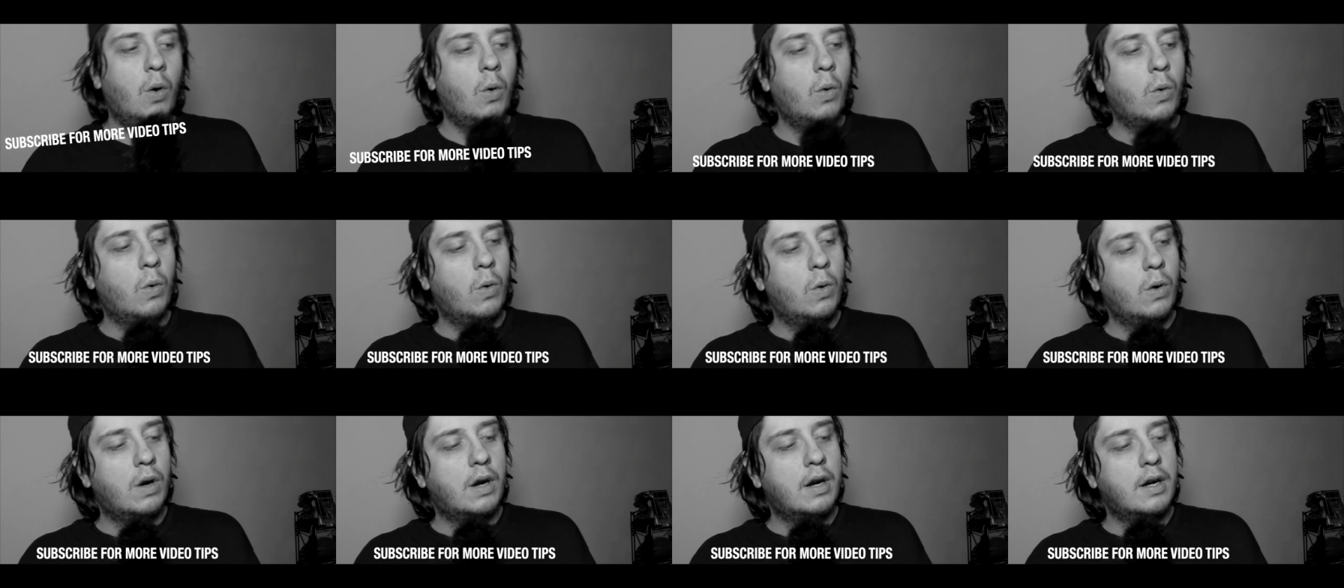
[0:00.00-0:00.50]

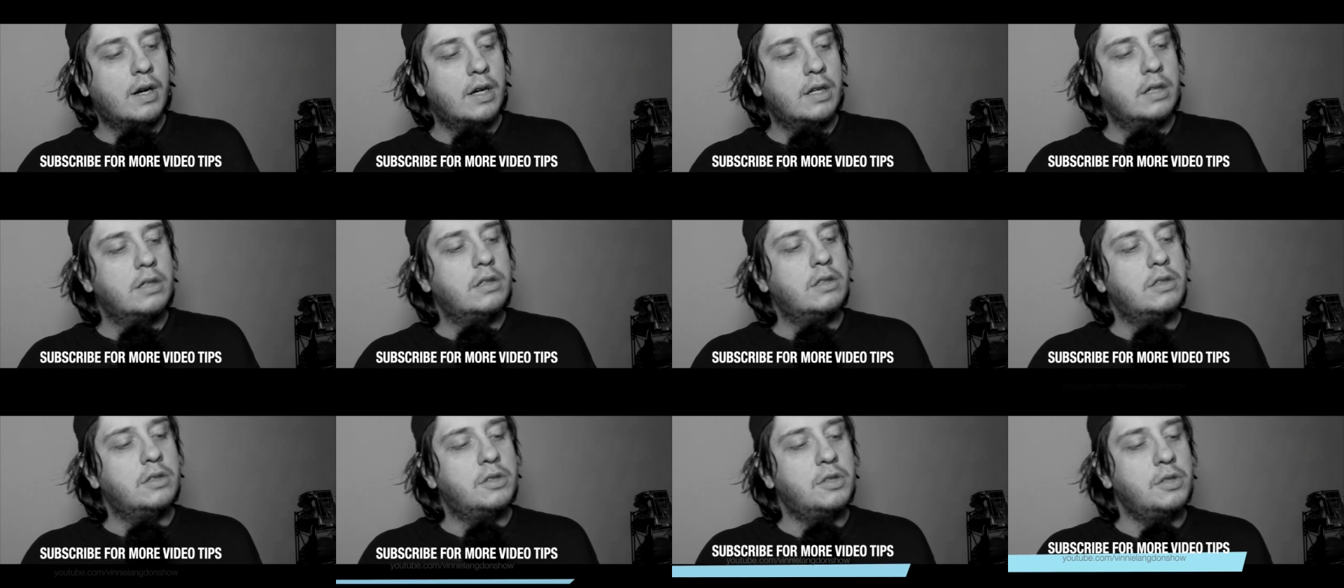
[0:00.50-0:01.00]

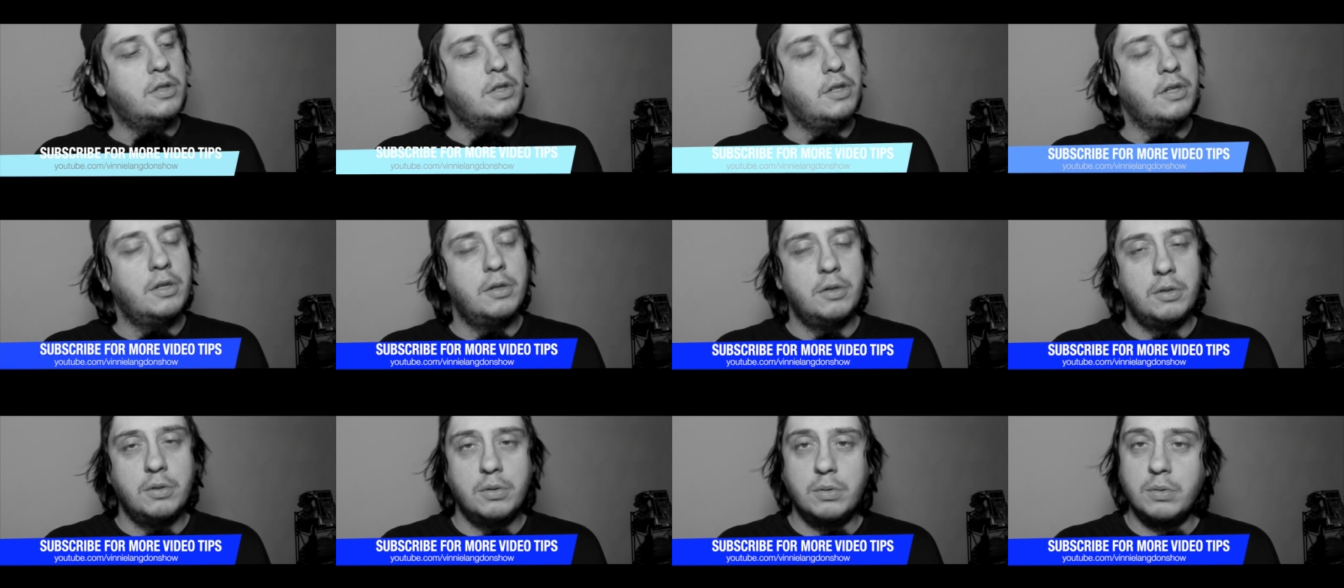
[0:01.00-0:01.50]
Or do
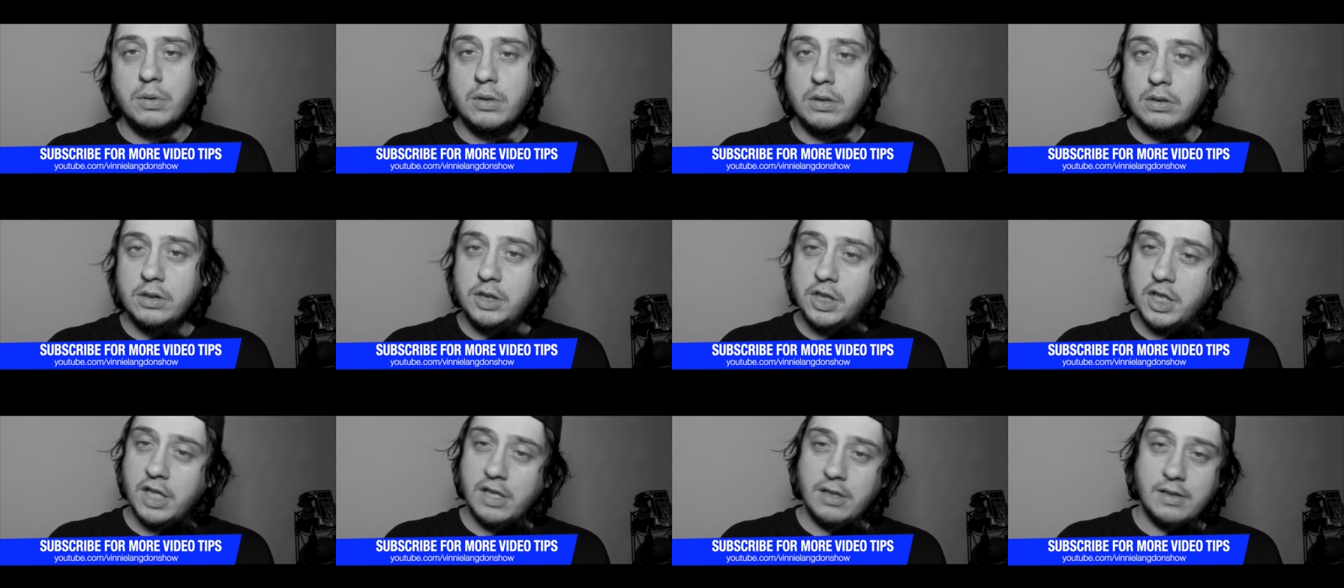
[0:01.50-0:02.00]
you
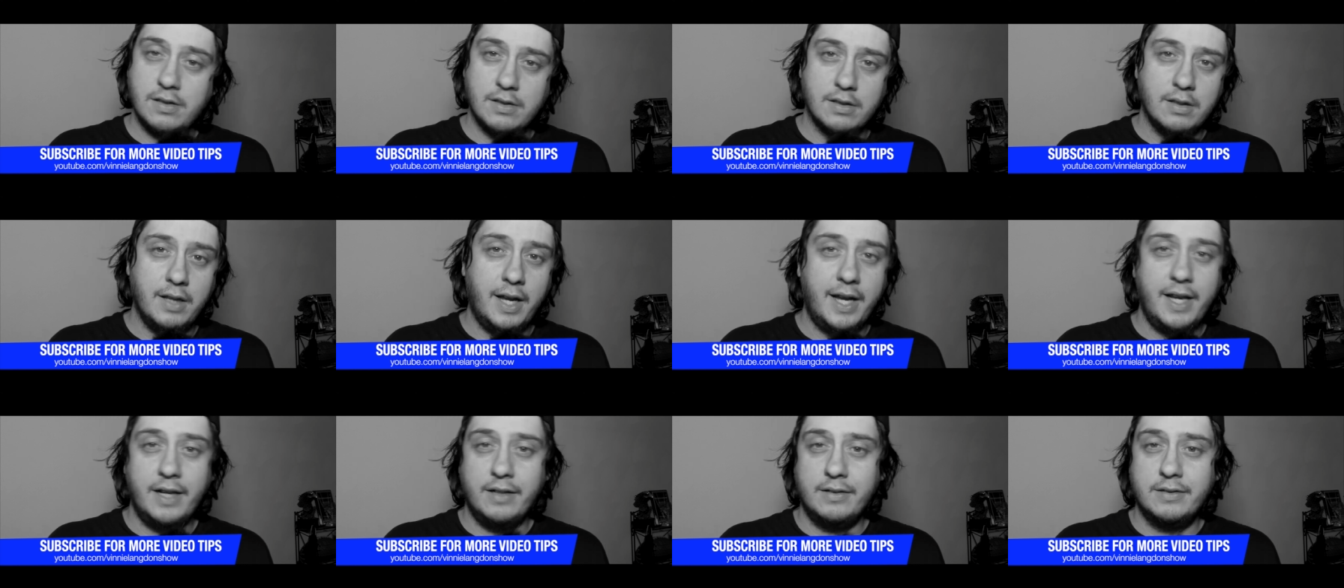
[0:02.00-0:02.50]

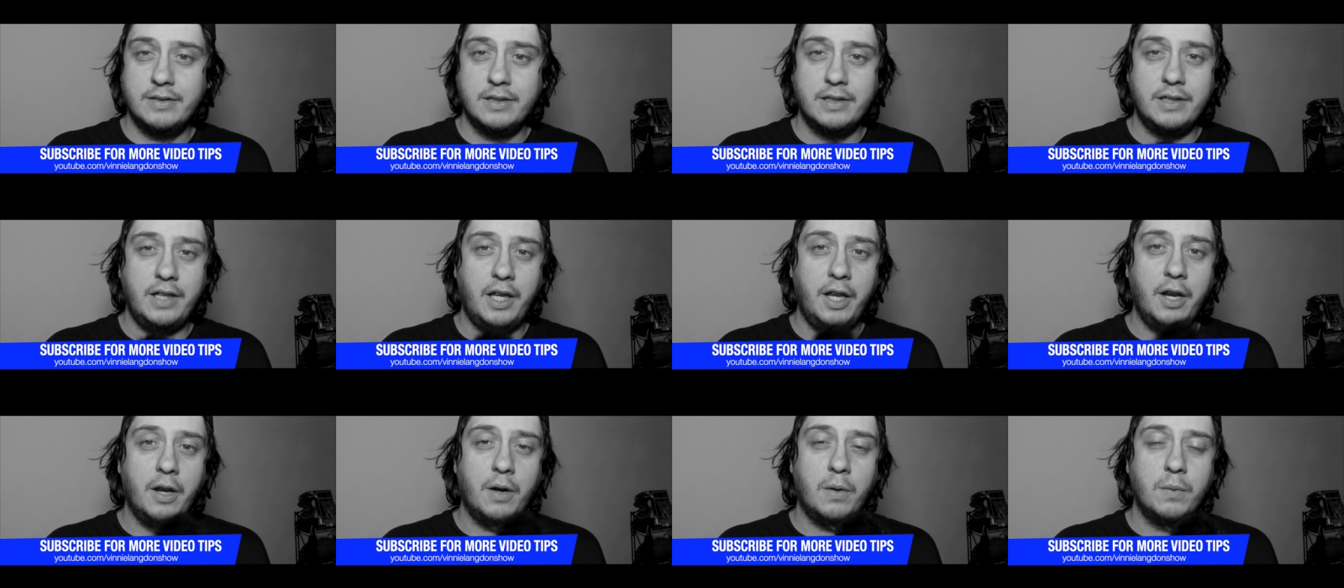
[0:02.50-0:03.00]
just like,
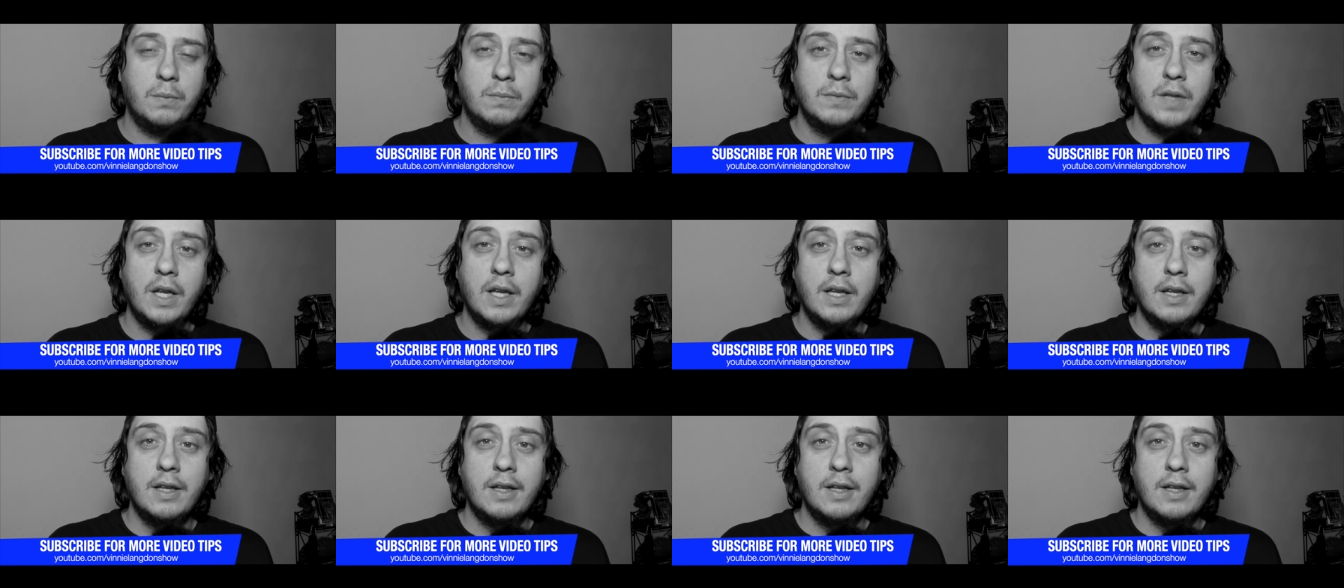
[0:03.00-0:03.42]
you know,